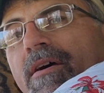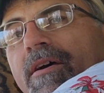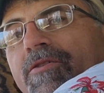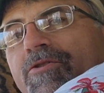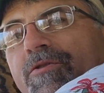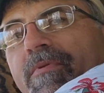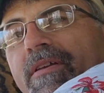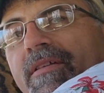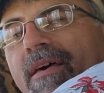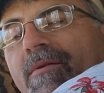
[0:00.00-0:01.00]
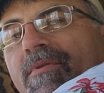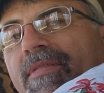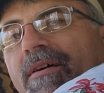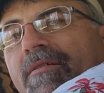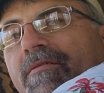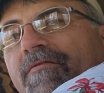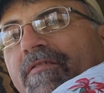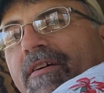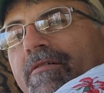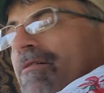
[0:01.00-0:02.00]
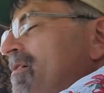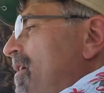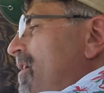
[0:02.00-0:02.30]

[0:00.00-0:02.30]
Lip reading: and you're spinning that with the other finger.